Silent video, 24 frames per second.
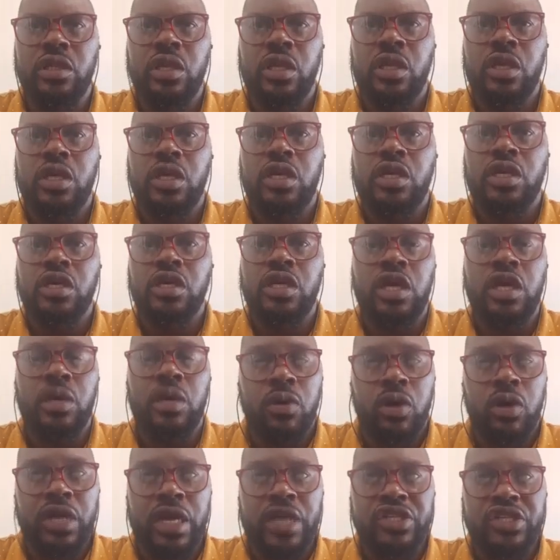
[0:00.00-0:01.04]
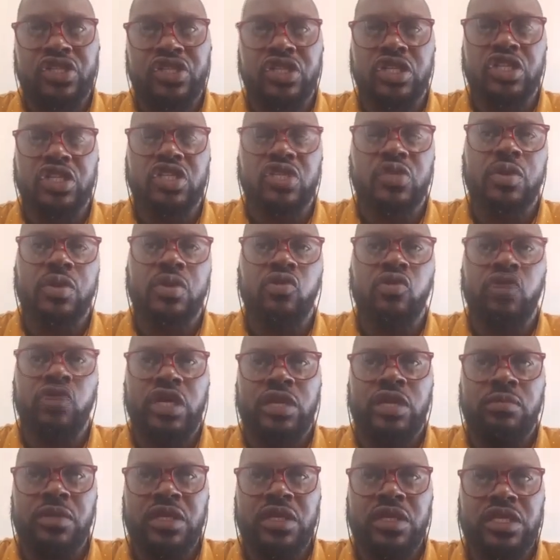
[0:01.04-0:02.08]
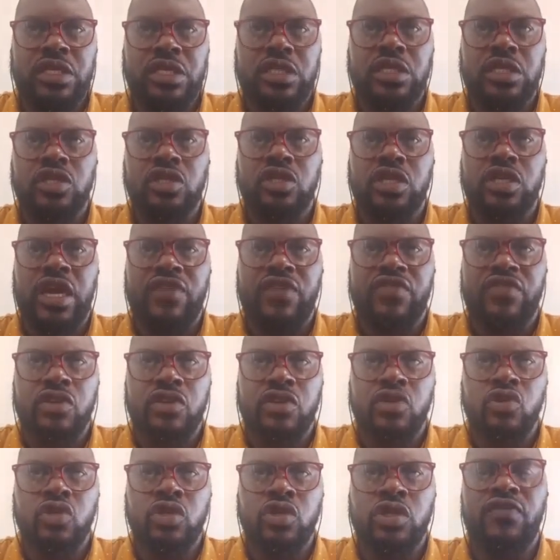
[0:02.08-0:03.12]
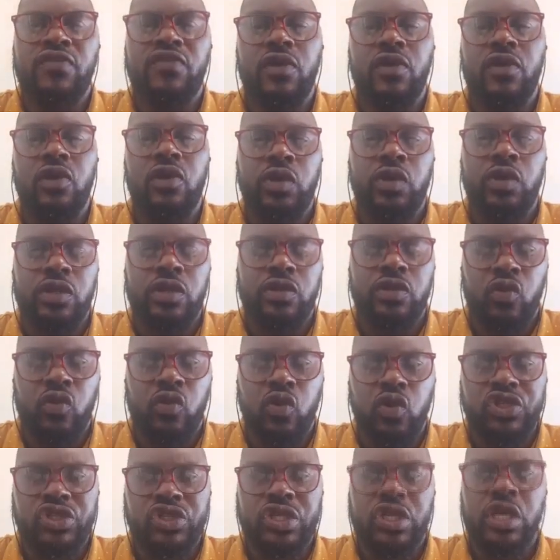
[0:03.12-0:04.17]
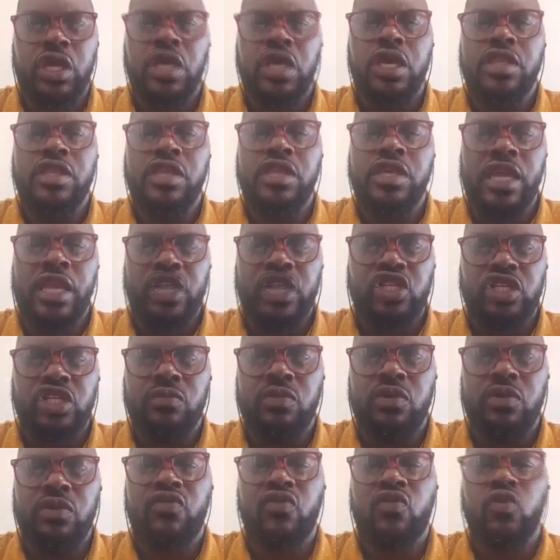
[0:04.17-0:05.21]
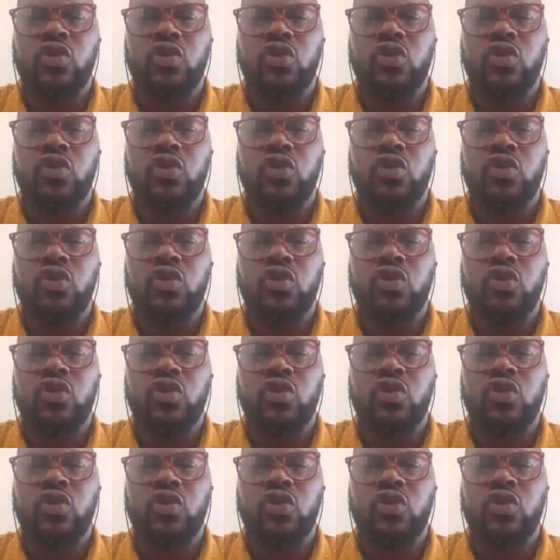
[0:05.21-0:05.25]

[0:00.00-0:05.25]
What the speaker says: deal. Gabon has since been readmitted to the African Union following, of course, the election.